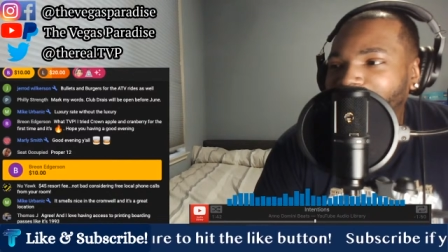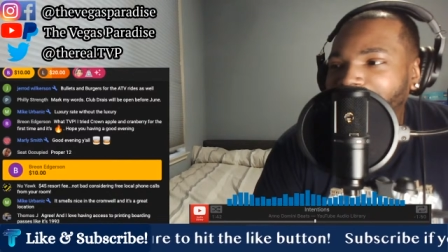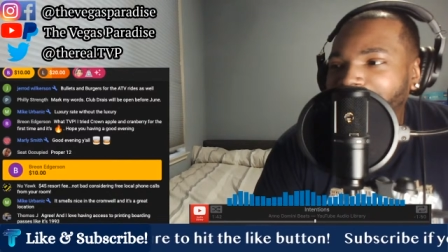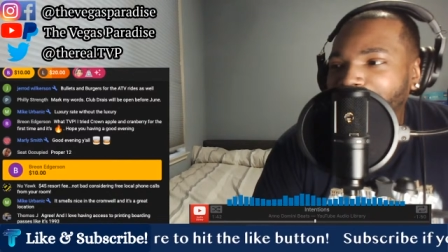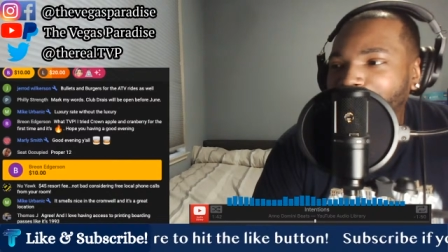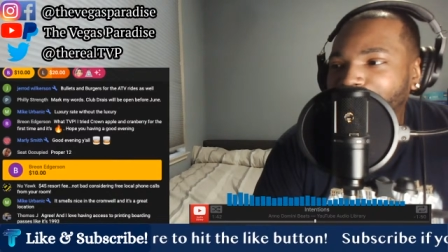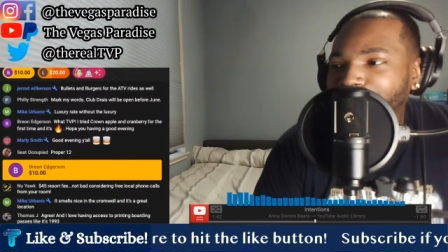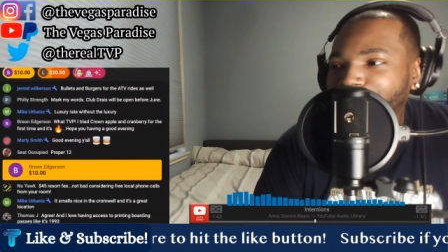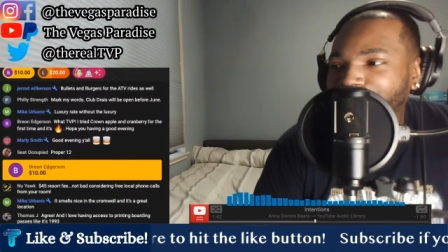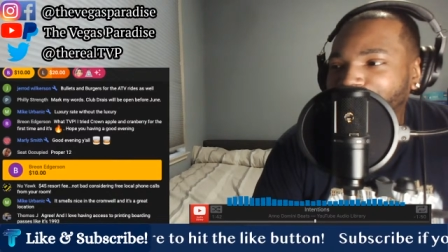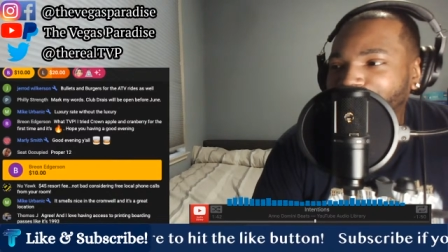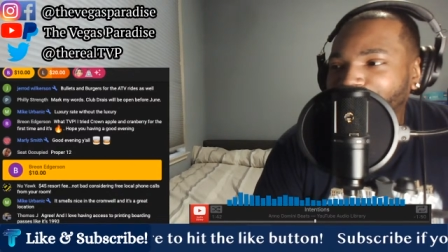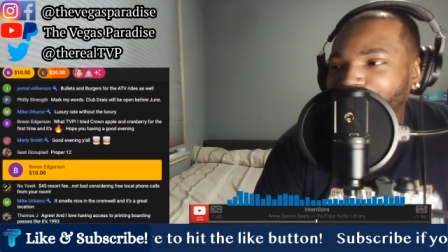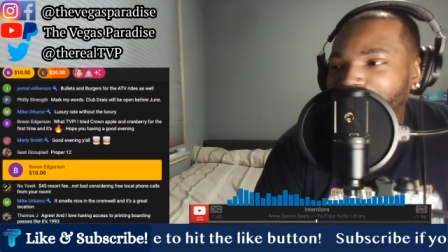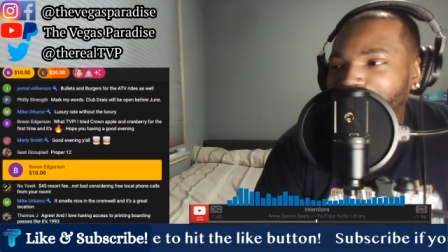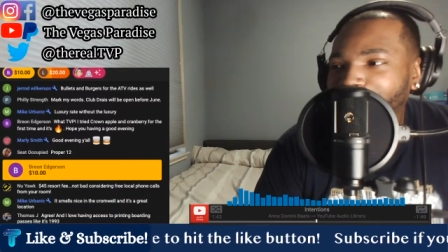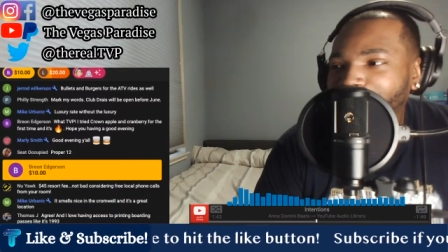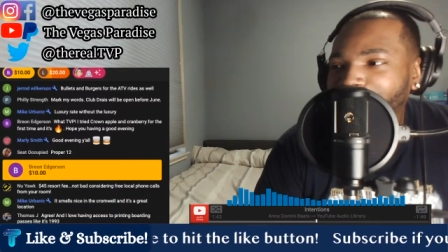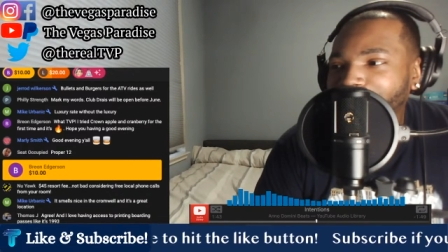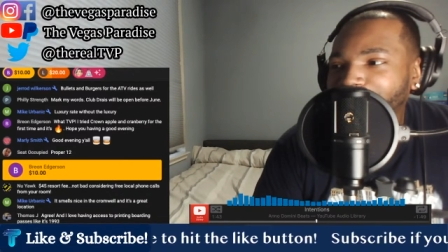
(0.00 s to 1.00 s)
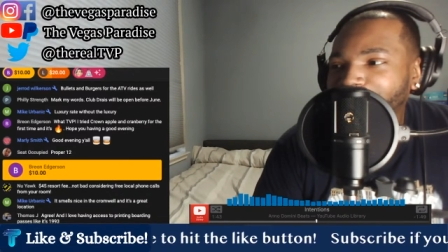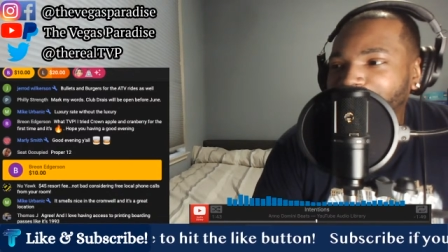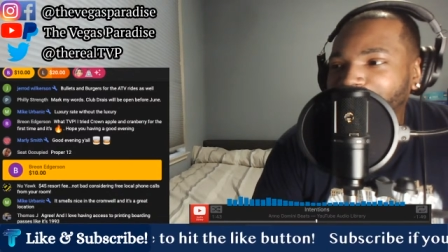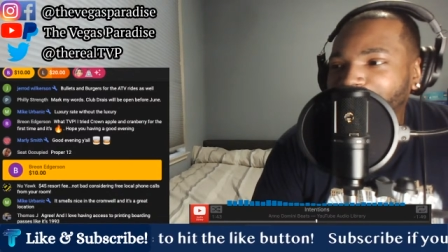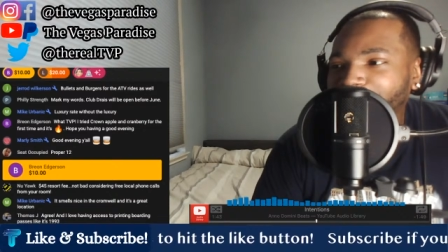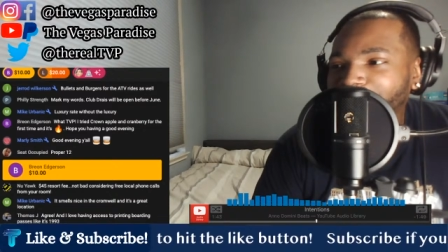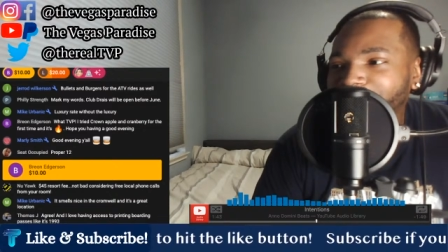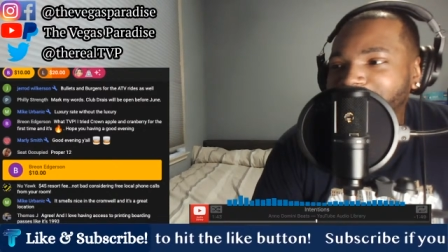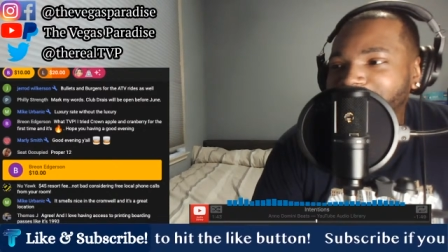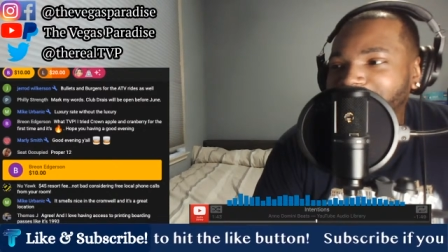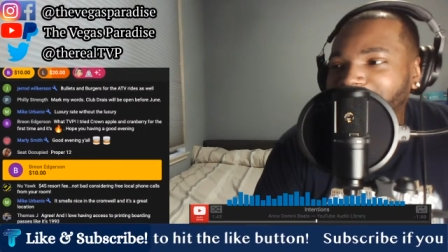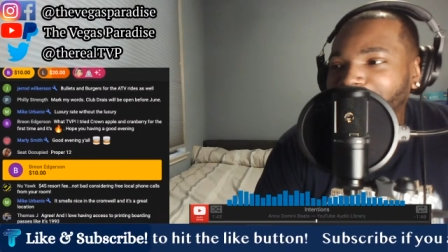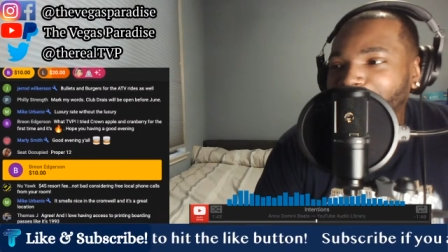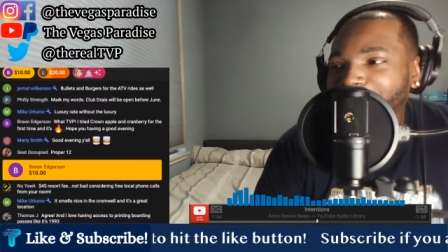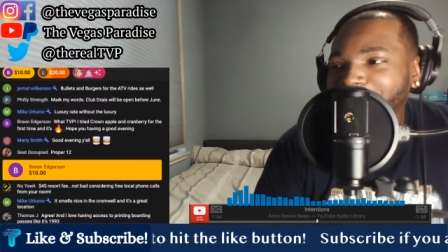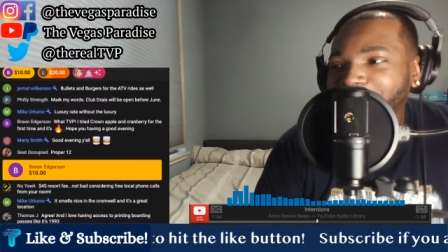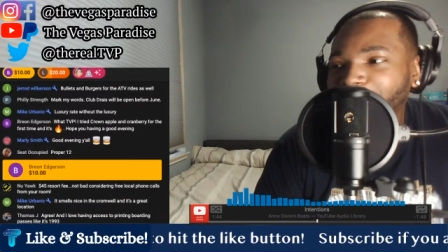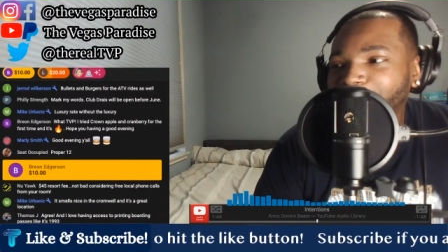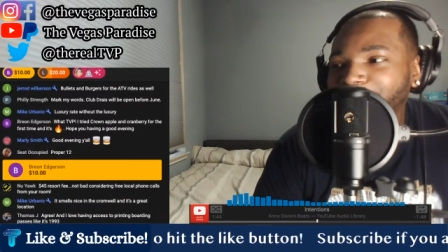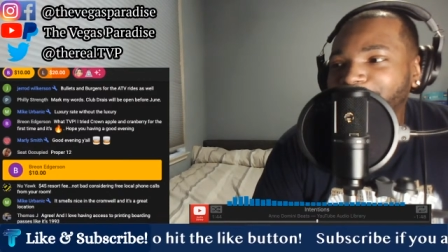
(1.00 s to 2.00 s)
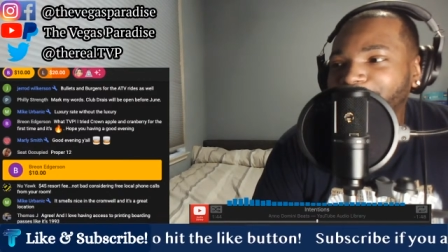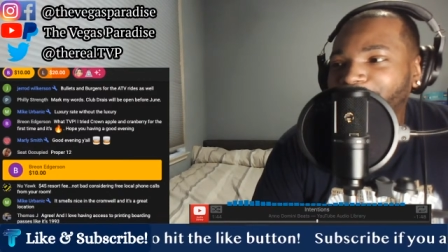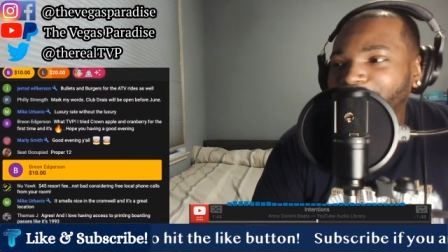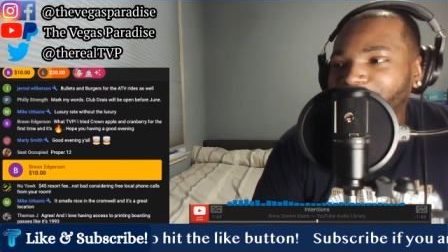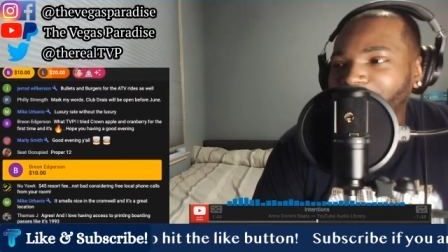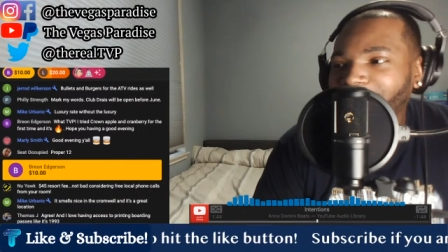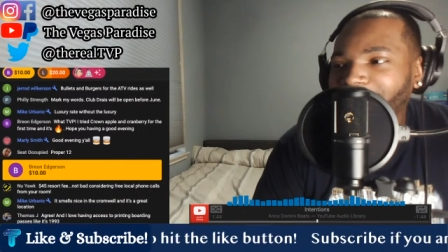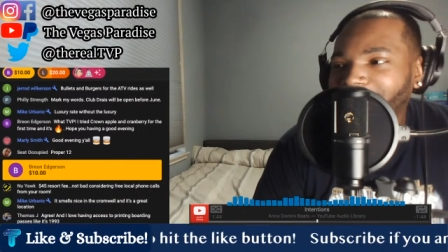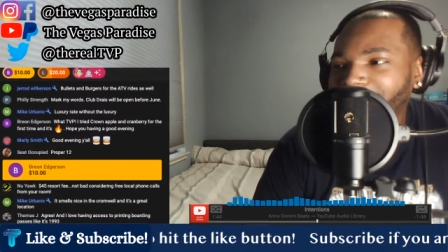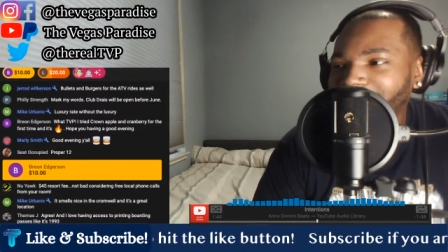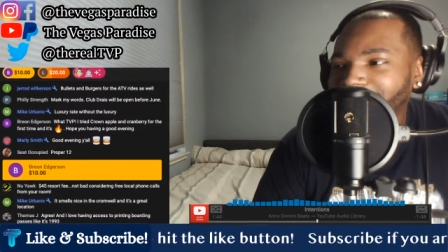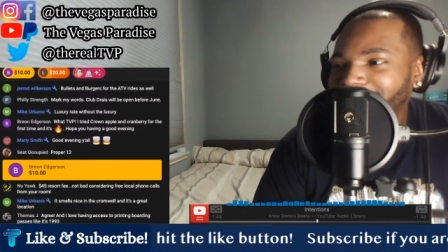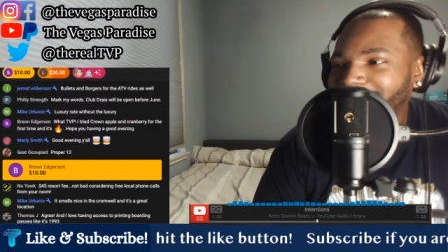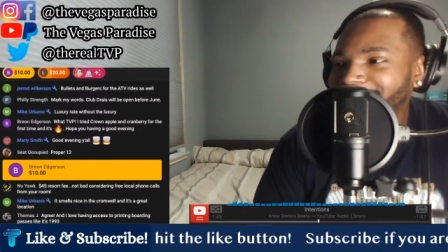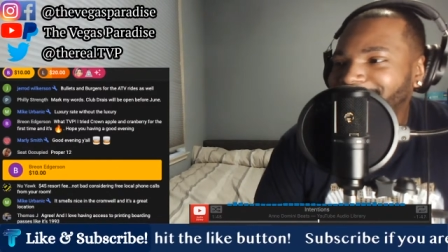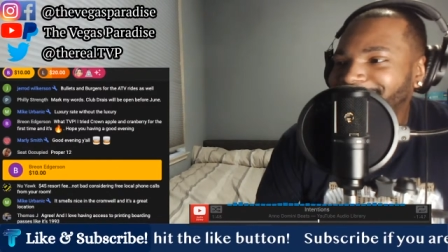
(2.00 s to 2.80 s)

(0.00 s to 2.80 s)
Apple and Cranberry for the first time and it was fire.